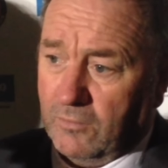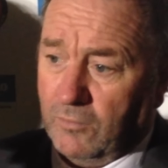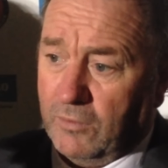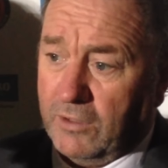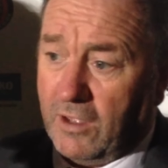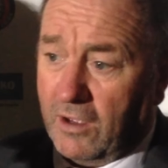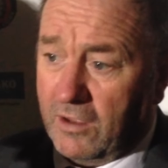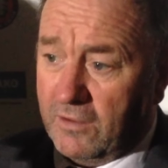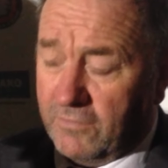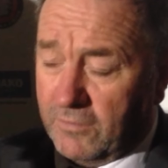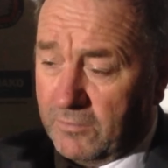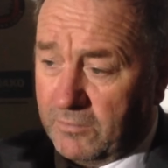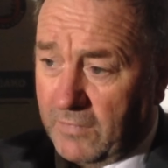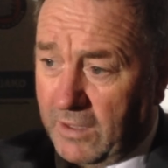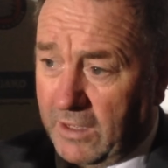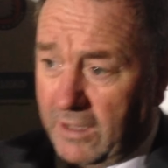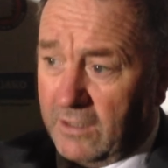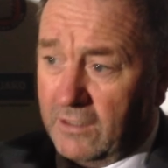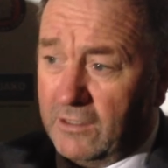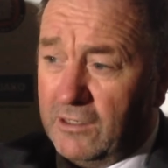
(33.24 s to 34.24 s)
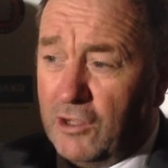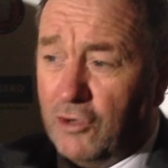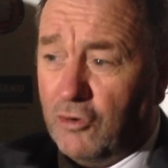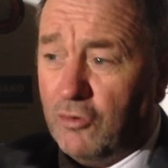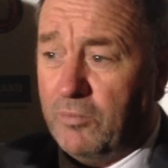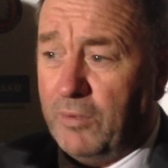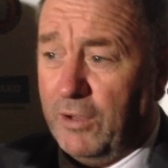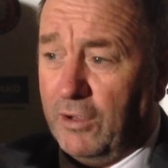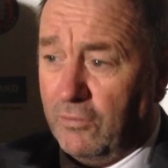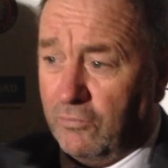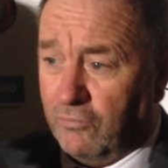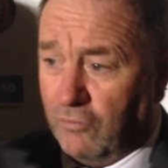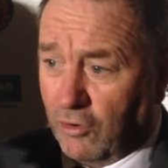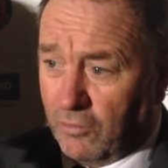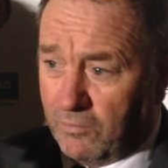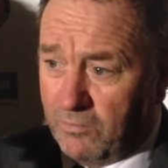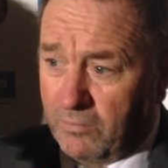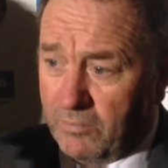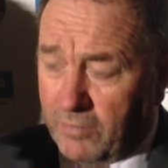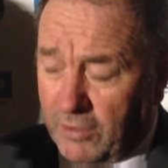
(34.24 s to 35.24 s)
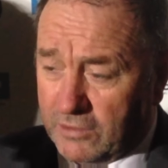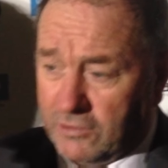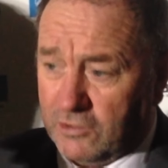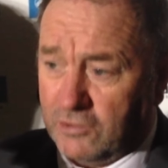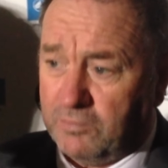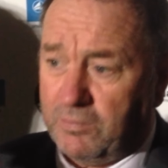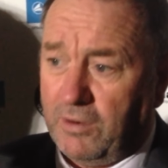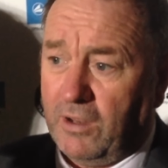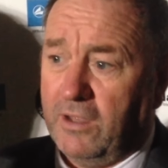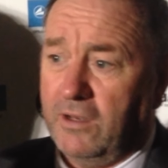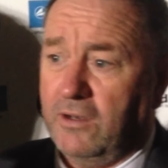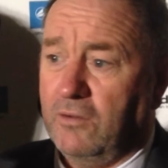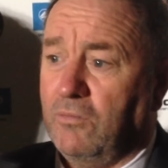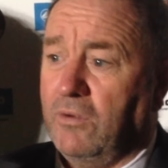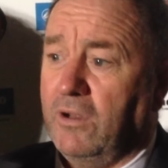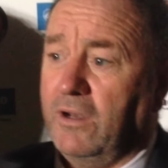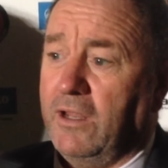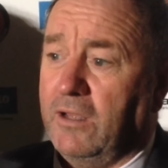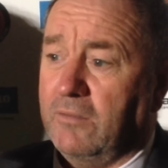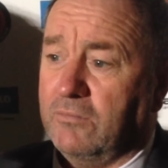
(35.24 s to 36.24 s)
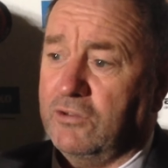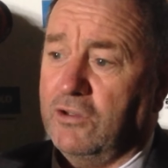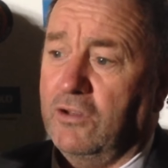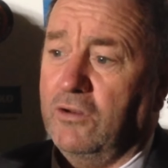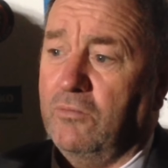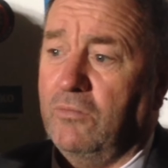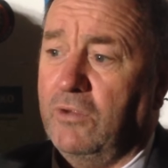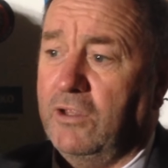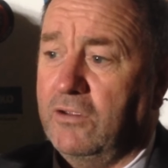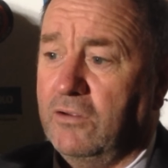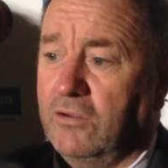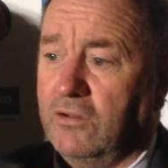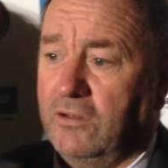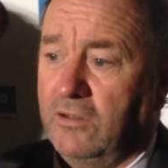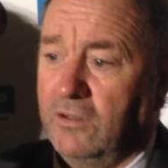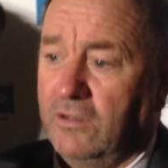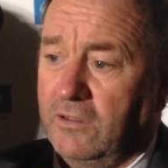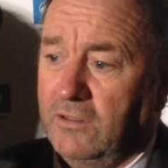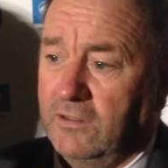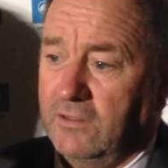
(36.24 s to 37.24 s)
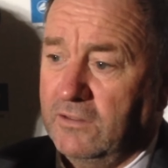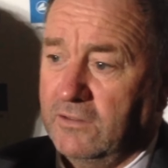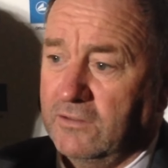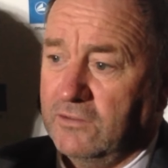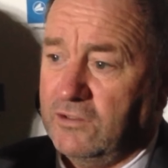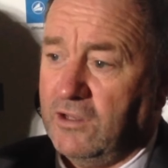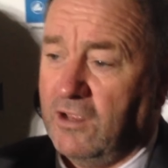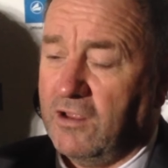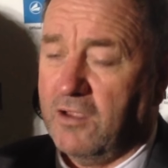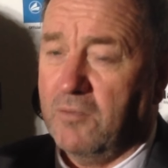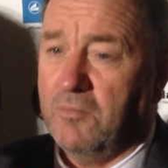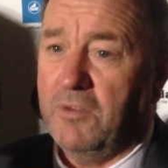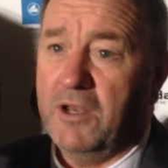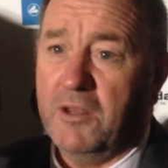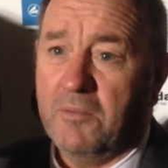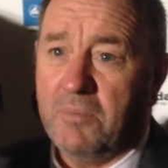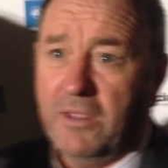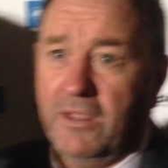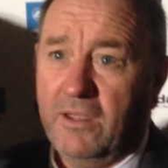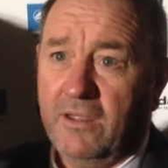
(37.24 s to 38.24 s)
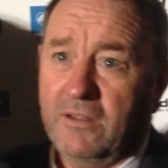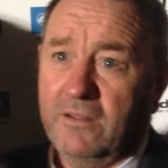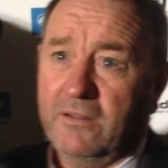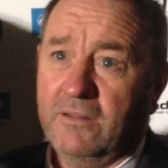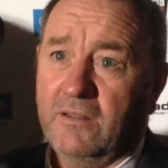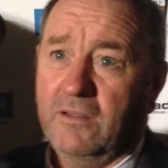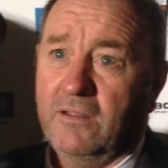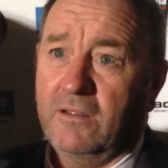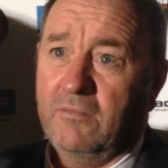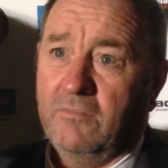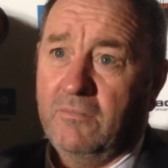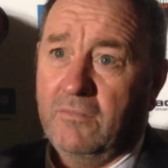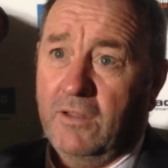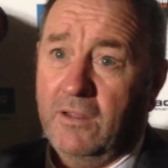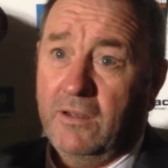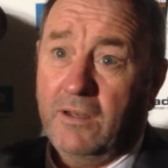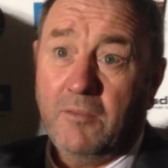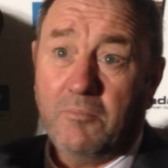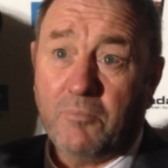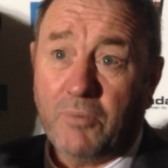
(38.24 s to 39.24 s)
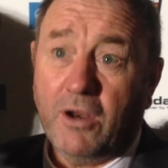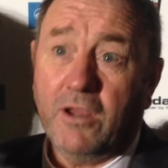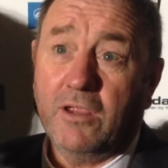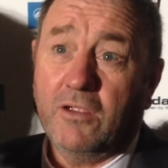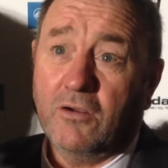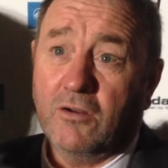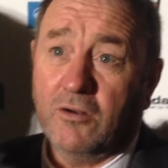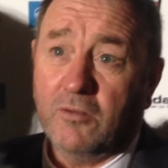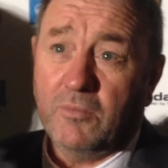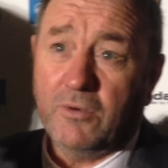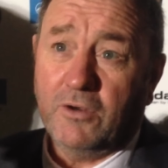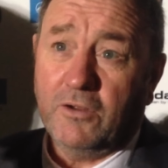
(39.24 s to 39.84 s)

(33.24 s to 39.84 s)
we gave them that little bit of room by just playing the one up so that we could suck them in a bit and then break on them.